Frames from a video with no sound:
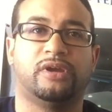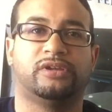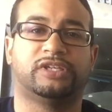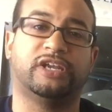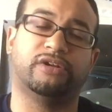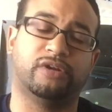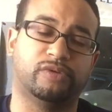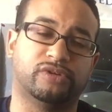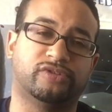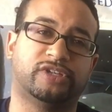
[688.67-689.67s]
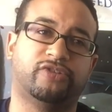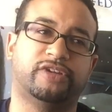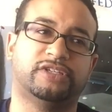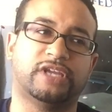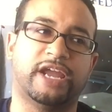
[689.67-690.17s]
seen on the original
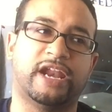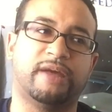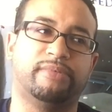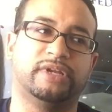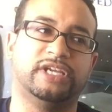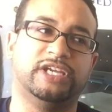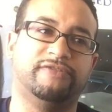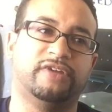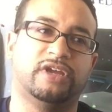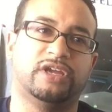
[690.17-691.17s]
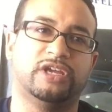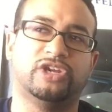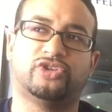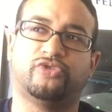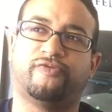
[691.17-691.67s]
series, and I believe
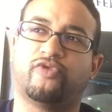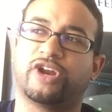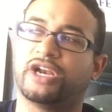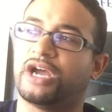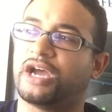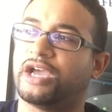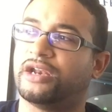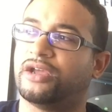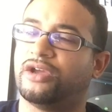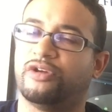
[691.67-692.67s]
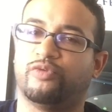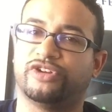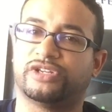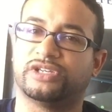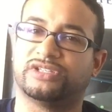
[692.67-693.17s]
issue 49,
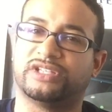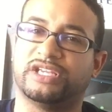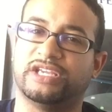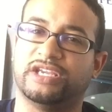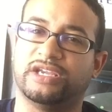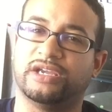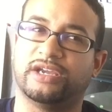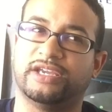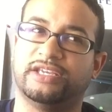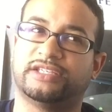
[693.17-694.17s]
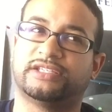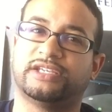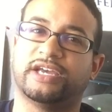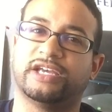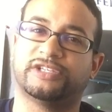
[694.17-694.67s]
which is the
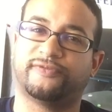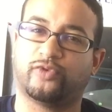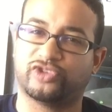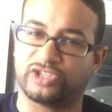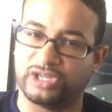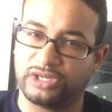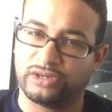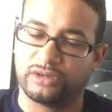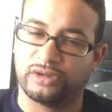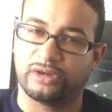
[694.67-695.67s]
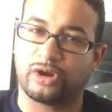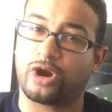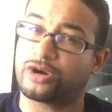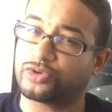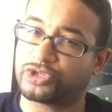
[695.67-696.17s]
ECS Fortunate
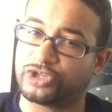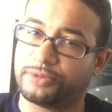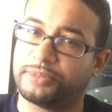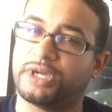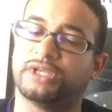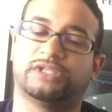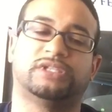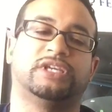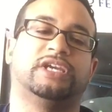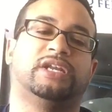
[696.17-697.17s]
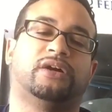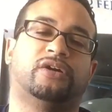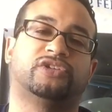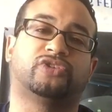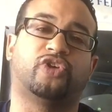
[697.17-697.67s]
cargo ship seen
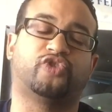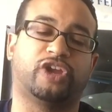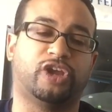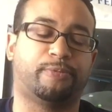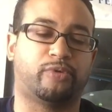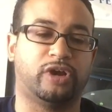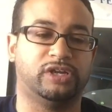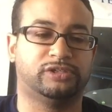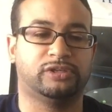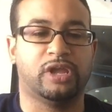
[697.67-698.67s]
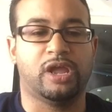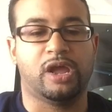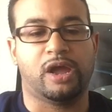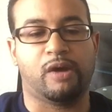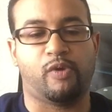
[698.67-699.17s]
on Star Trek Enterprise.
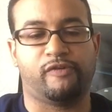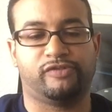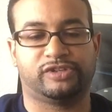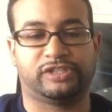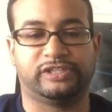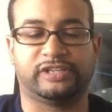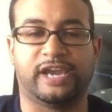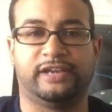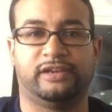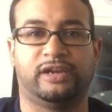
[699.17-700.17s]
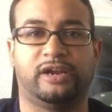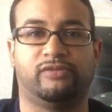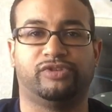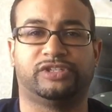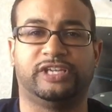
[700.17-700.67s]
However, since I did
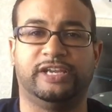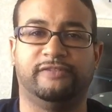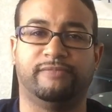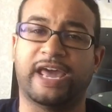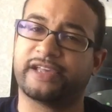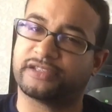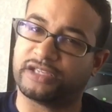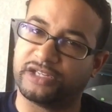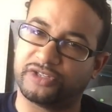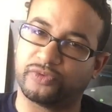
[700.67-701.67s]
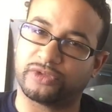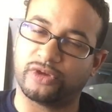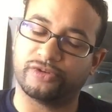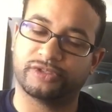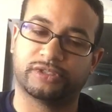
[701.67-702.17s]
not receive magazines with
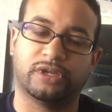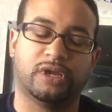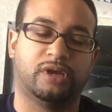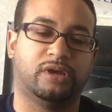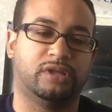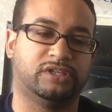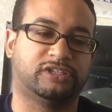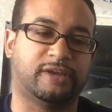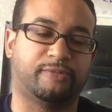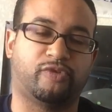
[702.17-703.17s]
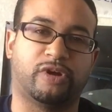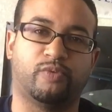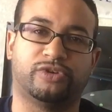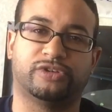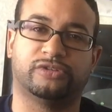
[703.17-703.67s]
those this time
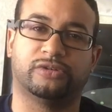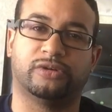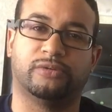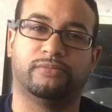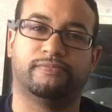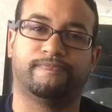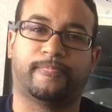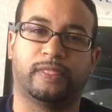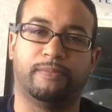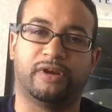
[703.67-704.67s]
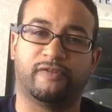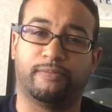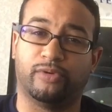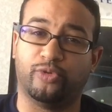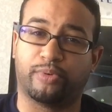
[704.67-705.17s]
around, which is a bit of
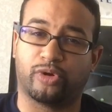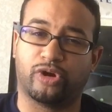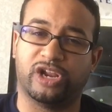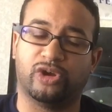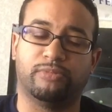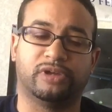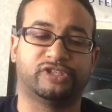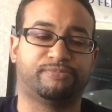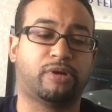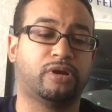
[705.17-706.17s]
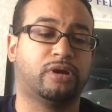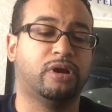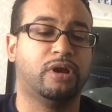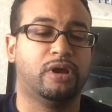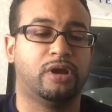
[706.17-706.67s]
a blooper on Eaglemoss's part,
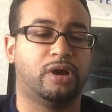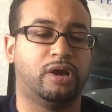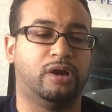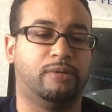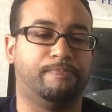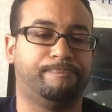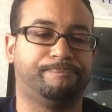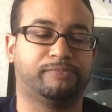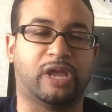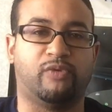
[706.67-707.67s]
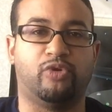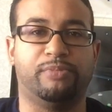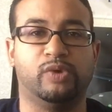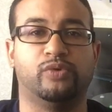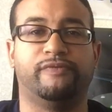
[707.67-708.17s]
I
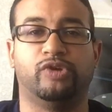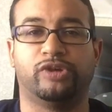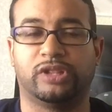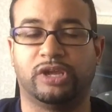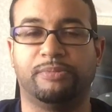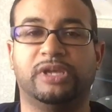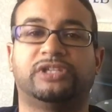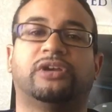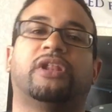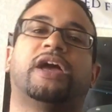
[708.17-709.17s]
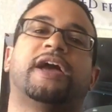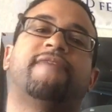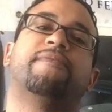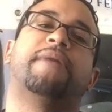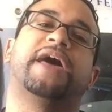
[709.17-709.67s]
won't be reviewing them until I
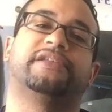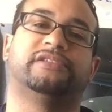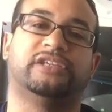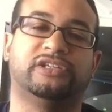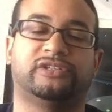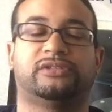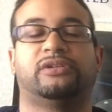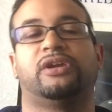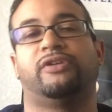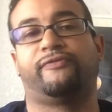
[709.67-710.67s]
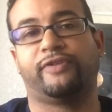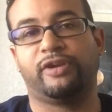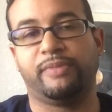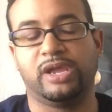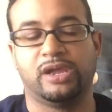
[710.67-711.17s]
have the magazines in
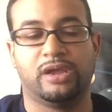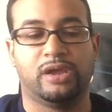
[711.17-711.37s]
front of me.